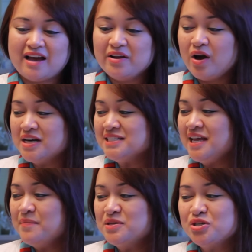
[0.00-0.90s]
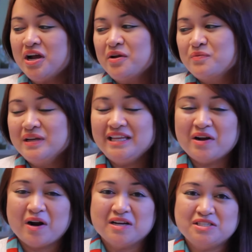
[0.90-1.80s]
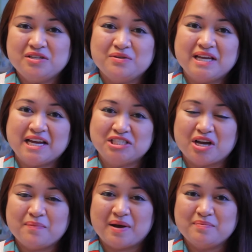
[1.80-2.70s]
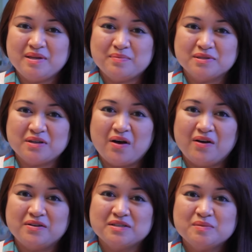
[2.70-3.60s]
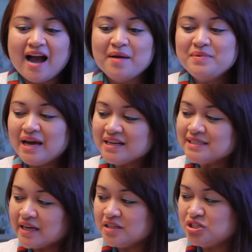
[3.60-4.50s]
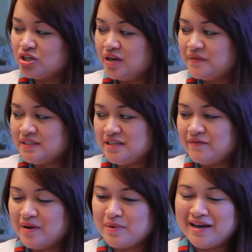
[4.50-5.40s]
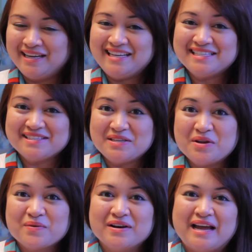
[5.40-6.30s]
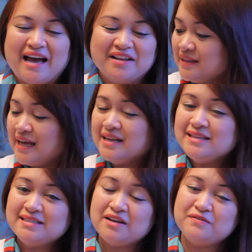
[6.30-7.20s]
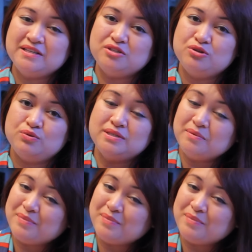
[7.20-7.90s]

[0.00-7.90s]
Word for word: I honestly have been trying really hard to catch up on people's hauls. I'm not exactly sure if the stuff I bought is new or not. A lot of the stuff is new to